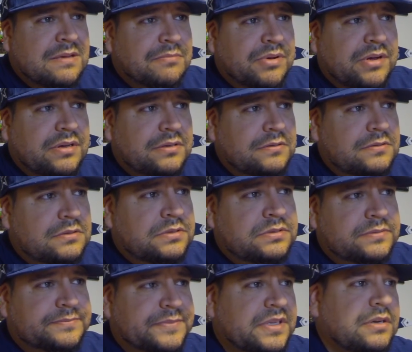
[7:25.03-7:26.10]
But,
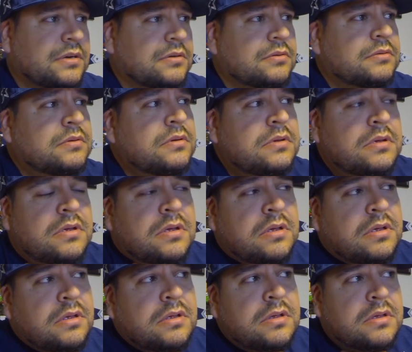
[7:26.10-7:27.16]
you know,
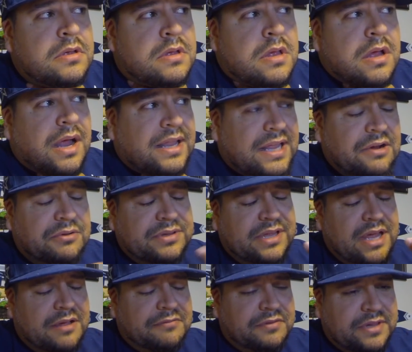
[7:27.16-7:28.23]
I like what they
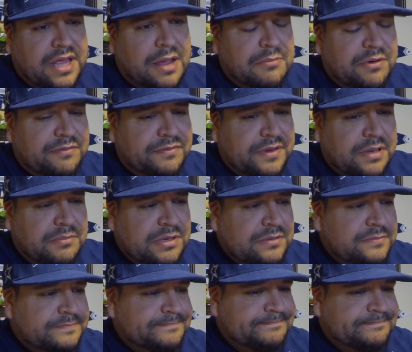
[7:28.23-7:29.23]
have with Cameron Fleming.